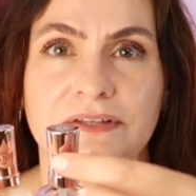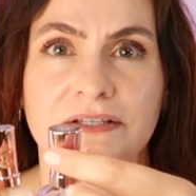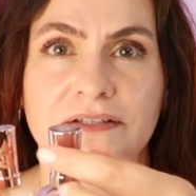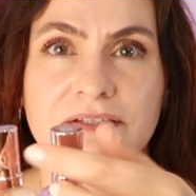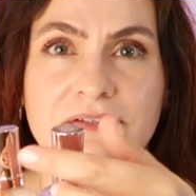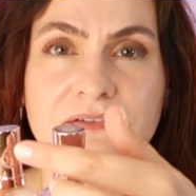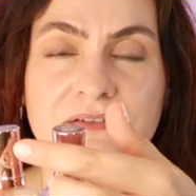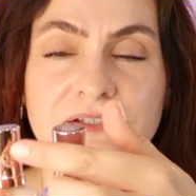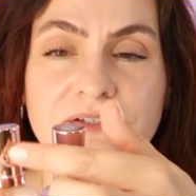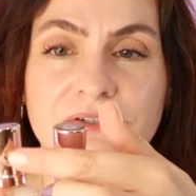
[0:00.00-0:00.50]
like
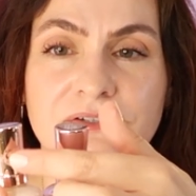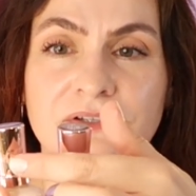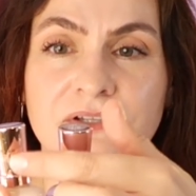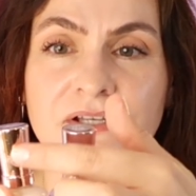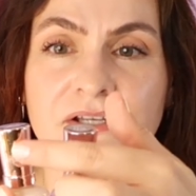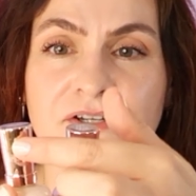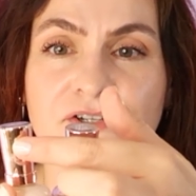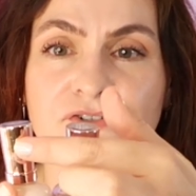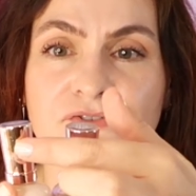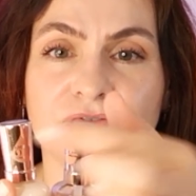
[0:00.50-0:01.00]
this little
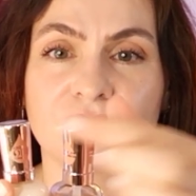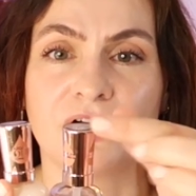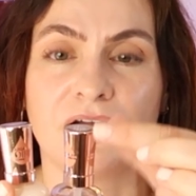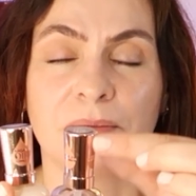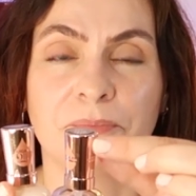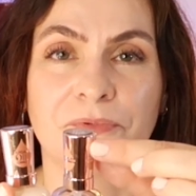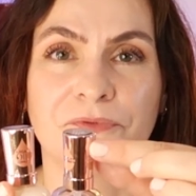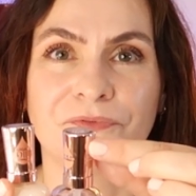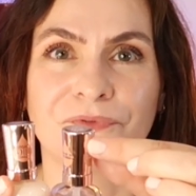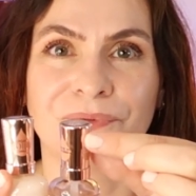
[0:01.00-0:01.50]

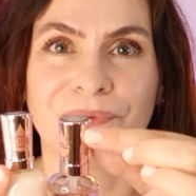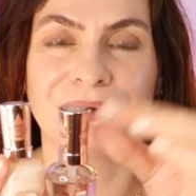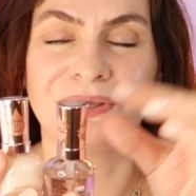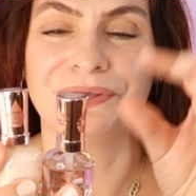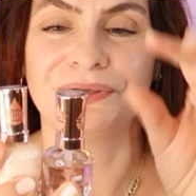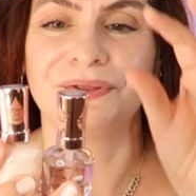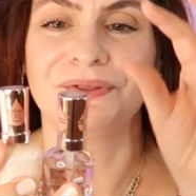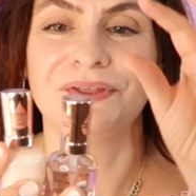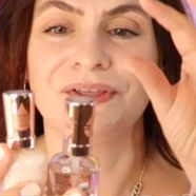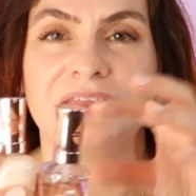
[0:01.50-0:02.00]
drop of
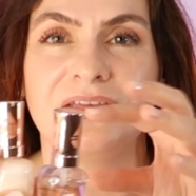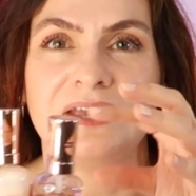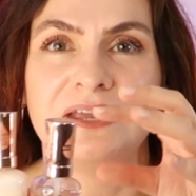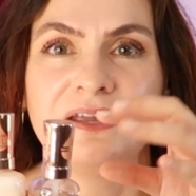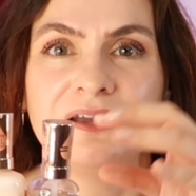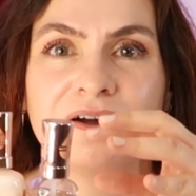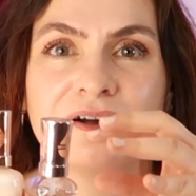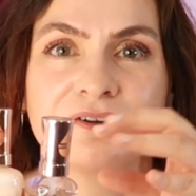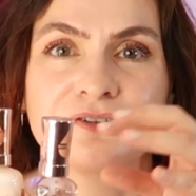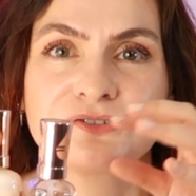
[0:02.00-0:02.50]
oil.
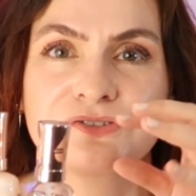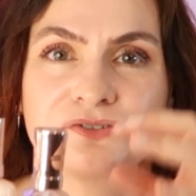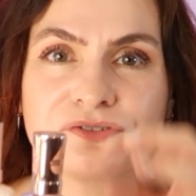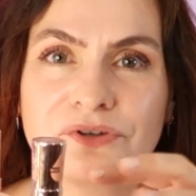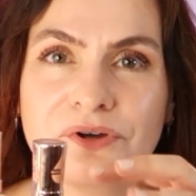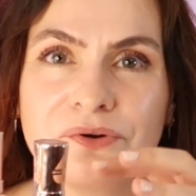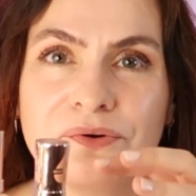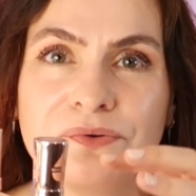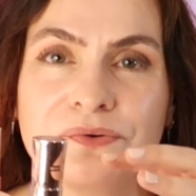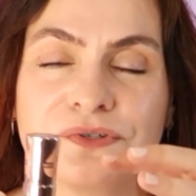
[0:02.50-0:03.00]
They are
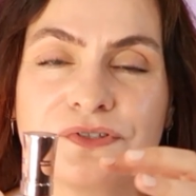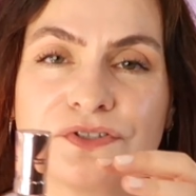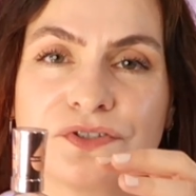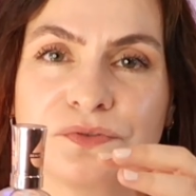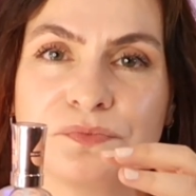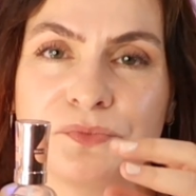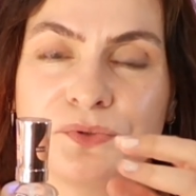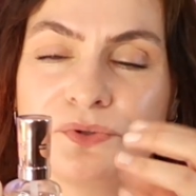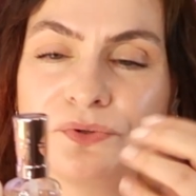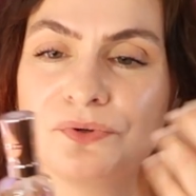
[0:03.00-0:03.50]
so
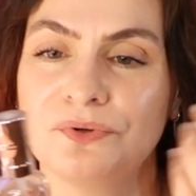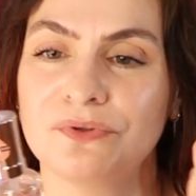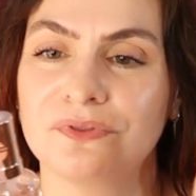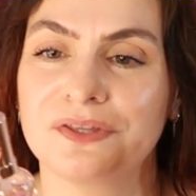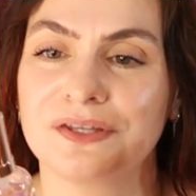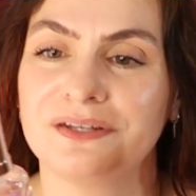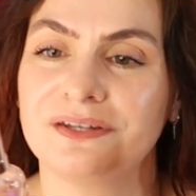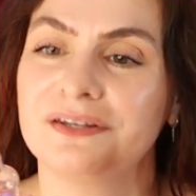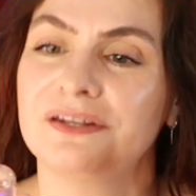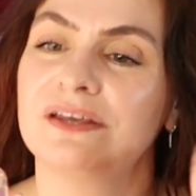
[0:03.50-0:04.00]
smooth.
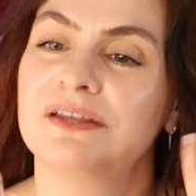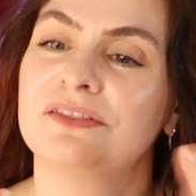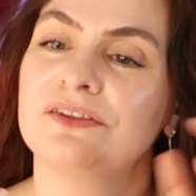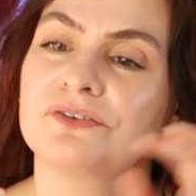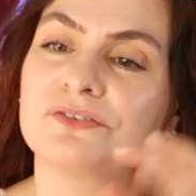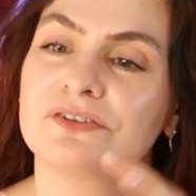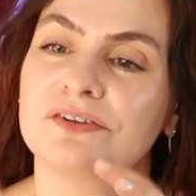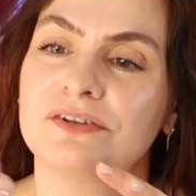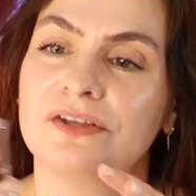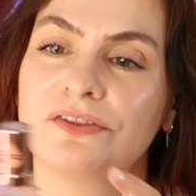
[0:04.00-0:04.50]
And
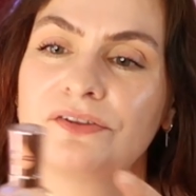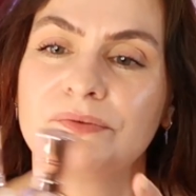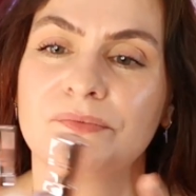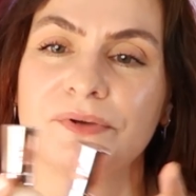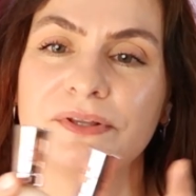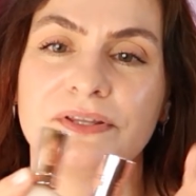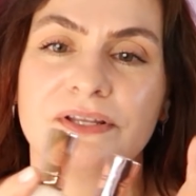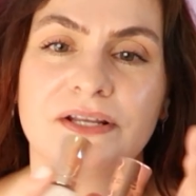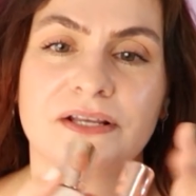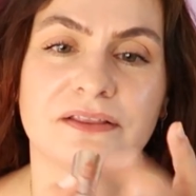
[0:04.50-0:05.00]
there's another
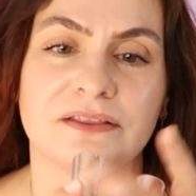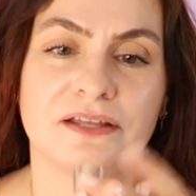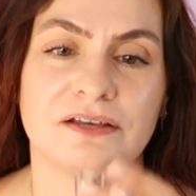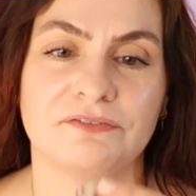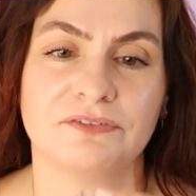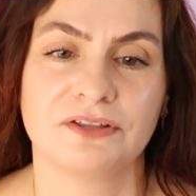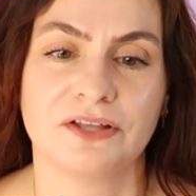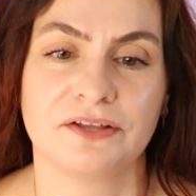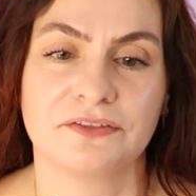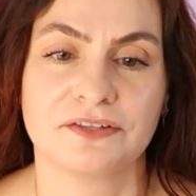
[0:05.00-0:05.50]
one that I
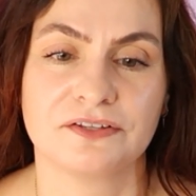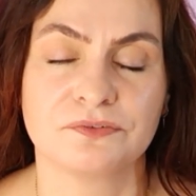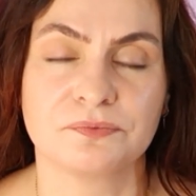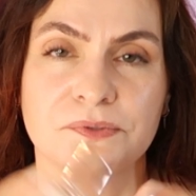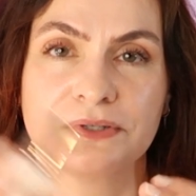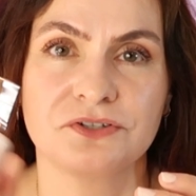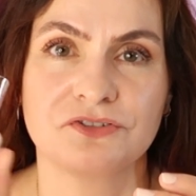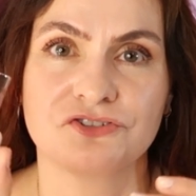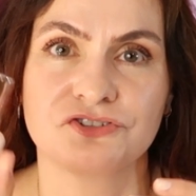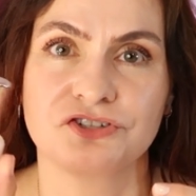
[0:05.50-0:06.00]
love a lot. This
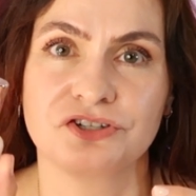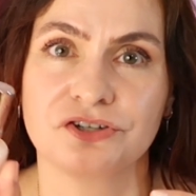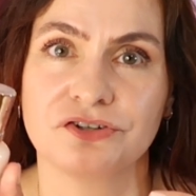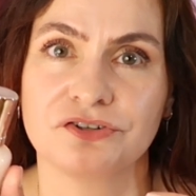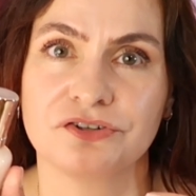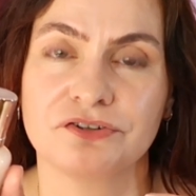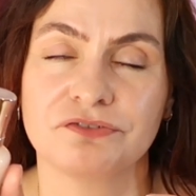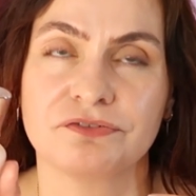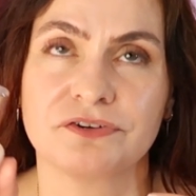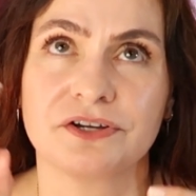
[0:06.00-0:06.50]
one is
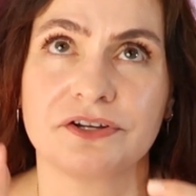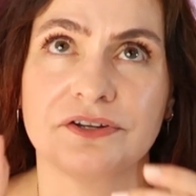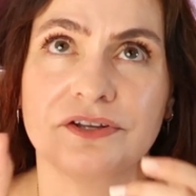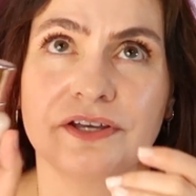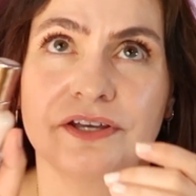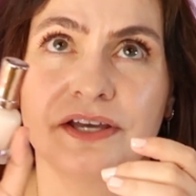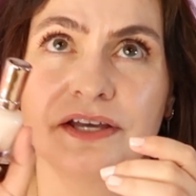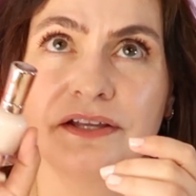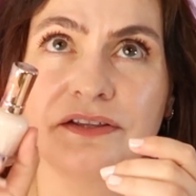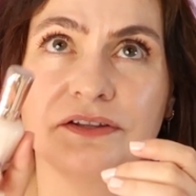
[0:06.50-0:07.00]
Sheer
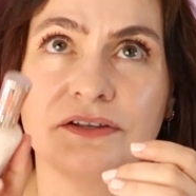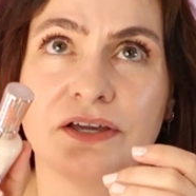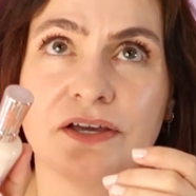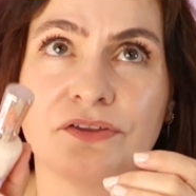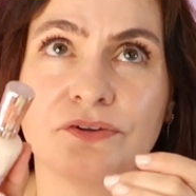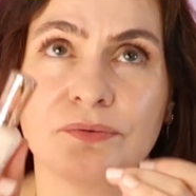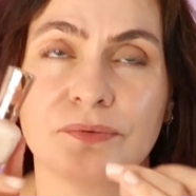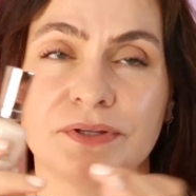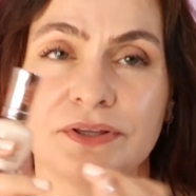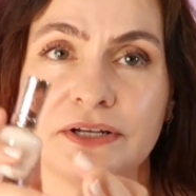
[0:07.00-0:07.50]
Nirvana. The
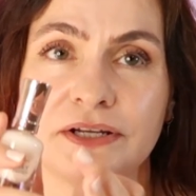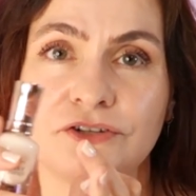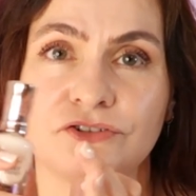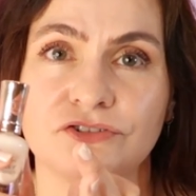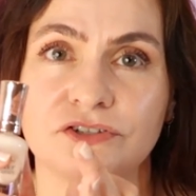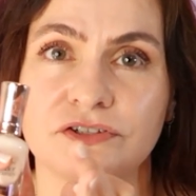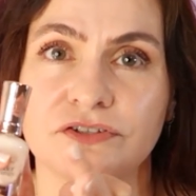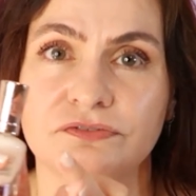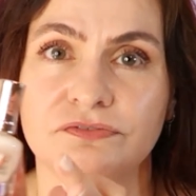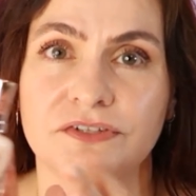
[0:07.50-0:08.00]
other one that I
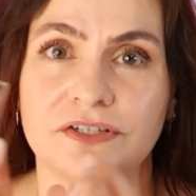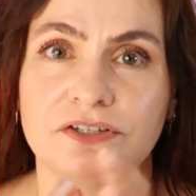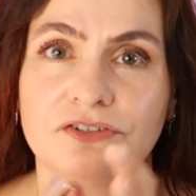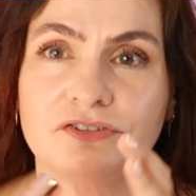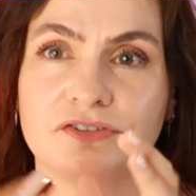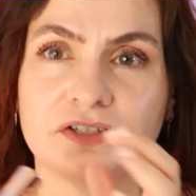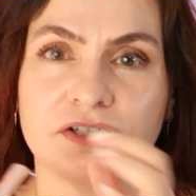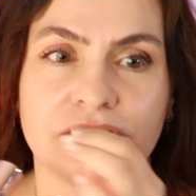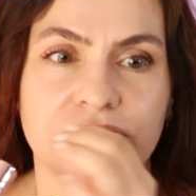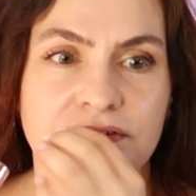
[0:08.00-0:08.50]
just
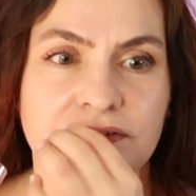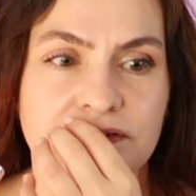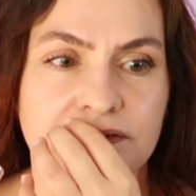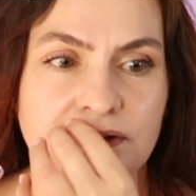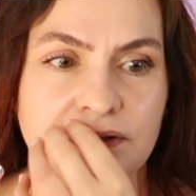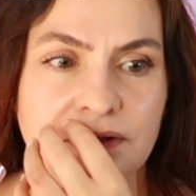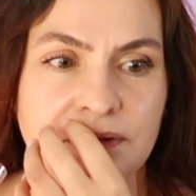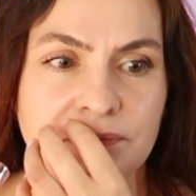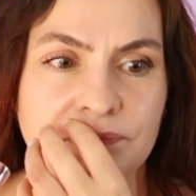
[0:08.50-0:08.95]
finished is